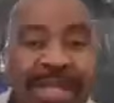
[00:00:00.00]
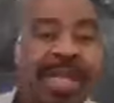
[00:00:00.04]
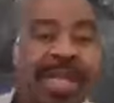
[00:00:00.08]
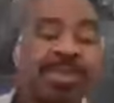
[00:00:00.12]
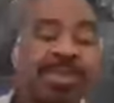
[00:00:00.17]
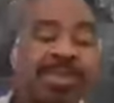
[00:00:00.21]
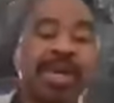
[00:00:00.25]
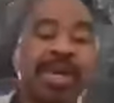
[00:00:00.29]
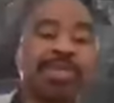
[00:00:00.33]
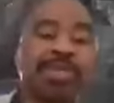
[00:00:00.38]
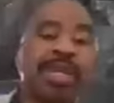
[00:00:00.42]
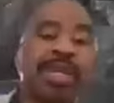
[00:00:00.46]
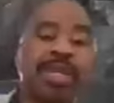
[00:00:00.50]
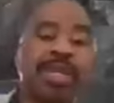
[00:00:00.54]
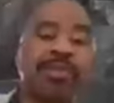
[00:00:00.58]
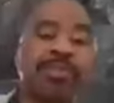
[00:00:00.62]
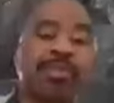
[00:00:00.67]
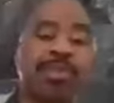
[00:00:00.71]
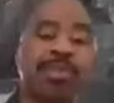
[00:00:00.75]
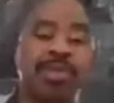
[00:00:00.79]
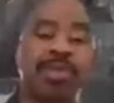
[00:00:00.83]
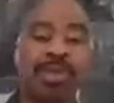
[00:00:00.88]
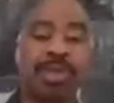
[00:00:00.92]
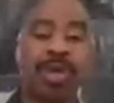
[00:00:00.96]
them
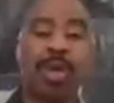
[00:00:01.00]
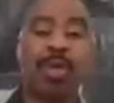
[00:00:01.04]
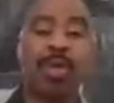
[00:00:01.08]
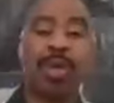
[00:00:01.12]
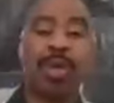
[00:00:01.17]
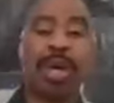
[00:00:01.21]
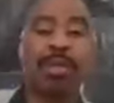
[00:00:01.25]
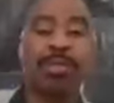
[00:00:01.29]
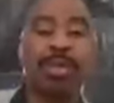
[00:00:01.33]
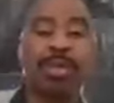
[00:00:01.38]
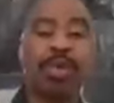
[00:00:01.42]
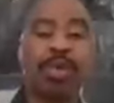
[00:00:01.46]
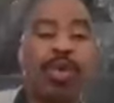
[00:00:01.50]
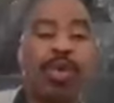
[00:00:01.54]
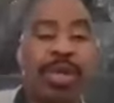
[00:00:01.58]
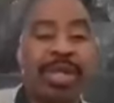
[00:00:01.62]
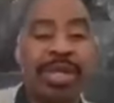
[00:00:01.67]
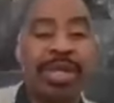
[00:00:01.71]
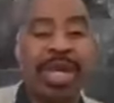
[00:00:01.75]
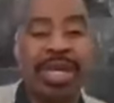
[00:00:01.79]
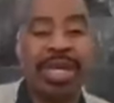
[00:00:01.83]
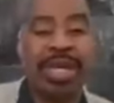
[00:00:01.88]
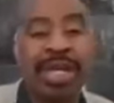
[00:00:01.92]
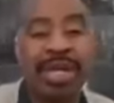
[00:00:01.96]
know what I'm doing,
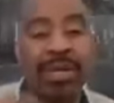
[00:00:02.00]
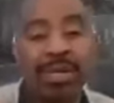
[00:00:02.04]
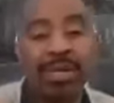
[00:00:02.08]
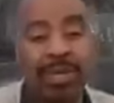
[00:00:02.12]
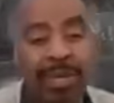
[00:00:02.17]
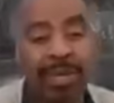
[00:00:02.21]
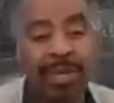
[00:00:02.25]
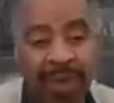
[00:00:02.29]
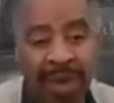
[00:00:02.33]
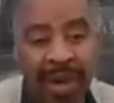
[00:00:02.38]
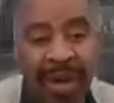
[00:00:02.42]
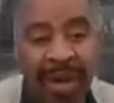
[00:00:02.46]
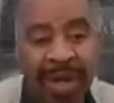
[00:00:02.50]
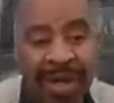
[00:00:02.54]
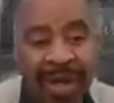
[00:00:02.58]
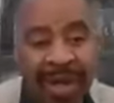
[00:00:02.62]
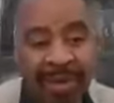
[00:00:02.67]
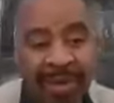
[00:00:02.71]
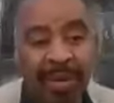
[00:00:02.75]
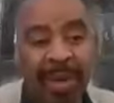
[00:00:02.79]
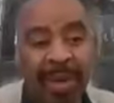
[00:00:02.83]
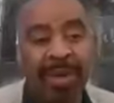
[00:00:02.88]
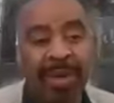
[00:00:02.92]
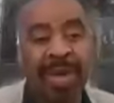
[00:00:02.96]
and give them,
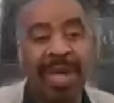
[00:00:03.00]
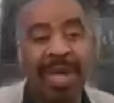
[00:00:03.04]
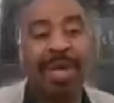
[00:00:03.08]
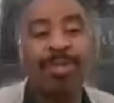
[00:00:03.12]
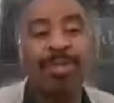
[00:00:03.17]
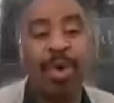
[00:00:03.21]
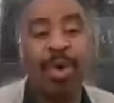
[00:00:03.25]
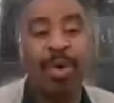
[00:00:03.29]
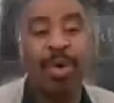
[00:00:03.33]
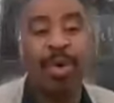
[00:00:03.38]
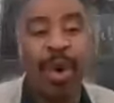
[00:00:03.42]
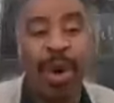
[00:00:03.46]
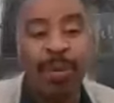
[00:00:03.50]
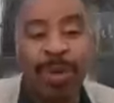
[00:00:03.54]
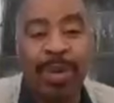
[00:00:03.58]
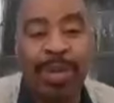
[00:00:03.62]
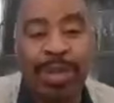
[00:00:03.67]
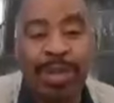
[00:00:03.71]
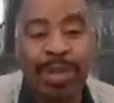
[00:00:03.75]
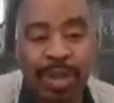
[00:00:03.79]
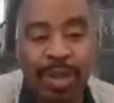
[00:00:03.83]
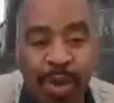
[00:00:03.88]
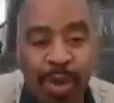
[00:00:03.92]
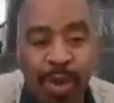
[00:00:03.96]
let them know I want to
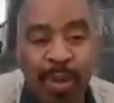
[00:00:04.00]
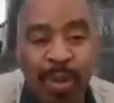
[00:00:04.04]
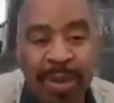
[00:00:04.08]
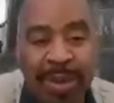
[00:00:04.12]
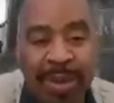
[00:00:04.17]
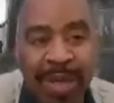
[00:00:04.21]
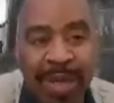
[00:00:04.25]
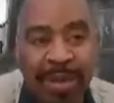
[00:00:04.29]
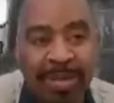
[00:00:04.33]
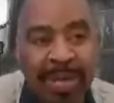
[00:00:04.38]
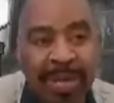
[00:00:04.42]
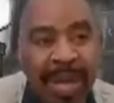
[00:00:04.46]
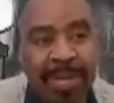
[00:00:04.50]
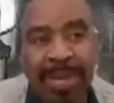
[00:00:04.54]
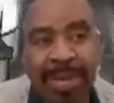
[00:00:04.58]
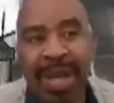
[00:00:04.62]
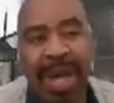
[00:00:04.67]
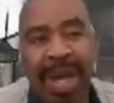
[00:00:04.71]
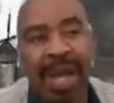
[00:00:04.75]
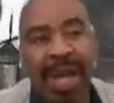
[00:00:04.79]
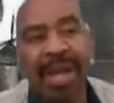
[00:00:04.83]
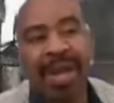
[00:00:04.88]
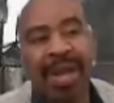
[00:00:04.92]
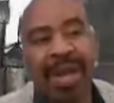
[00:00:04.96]
Zoom with them. They be
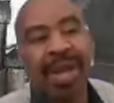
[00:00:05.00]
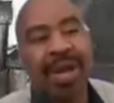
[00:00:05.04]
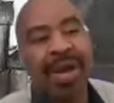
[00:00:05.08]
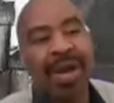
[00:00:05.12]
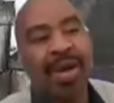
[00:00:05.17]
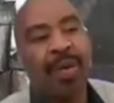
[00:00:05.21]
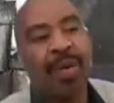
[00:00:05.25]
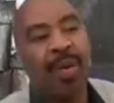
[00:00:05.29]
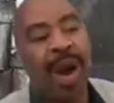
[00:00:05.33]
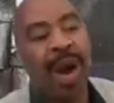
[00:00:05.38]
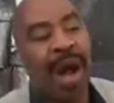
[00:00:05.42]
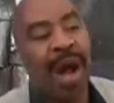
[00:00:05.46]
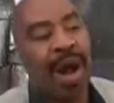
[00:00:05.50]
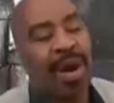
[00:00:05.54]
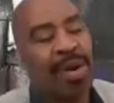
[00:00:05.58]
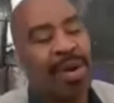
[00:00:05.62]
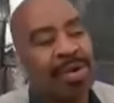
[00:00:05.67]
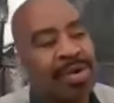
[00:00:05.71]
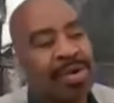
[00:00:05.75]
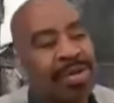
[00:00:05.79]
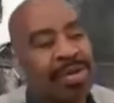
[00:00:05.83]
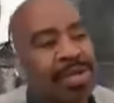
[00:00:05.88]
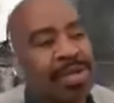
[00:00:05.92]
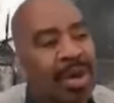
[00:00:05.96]
like,
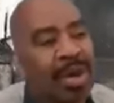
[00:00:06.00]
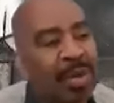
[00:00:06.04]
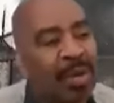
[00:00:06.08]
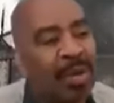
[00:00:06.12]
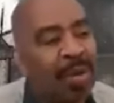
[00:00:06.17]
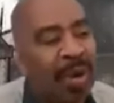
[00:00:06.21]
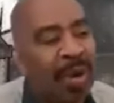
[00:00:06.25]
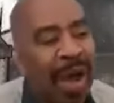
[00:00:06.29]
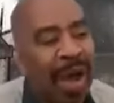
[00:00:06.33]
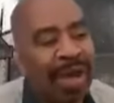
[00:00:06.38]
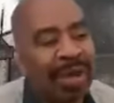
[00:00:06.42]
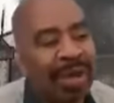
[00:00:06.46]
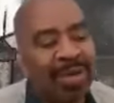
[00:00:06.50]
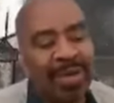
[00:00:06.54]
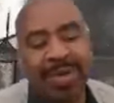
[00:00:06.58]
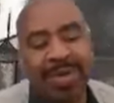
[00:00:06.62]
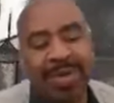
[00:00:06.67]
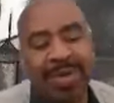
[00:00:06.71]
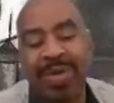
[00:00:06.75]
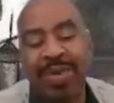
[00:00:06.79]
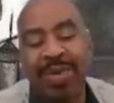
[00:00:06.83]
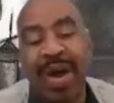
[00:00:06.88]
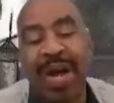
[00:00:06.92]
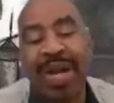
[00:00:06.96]
wow, I don't
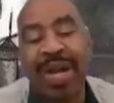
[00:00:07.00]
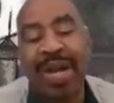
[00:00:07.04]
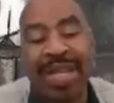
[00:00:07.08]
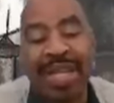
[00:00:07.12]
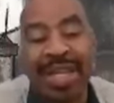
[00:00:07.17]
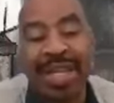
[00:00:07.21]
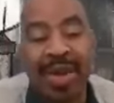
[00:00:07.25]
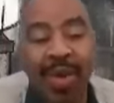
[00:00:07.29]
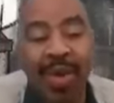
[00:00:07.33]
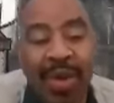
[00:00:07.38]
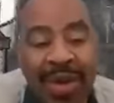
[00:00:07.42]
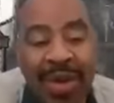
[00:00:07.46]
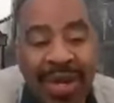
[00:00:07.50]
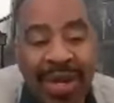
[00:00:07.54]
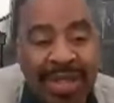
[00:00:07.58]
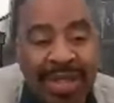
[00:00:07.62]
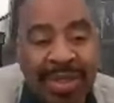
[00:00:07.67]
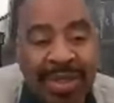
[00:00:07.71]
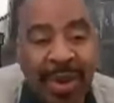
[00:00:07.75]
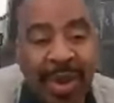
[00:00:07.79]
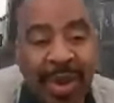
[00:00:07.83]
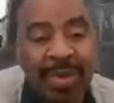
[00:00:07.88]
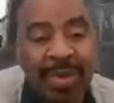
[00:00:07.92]
even know how to get on there. So, I mean,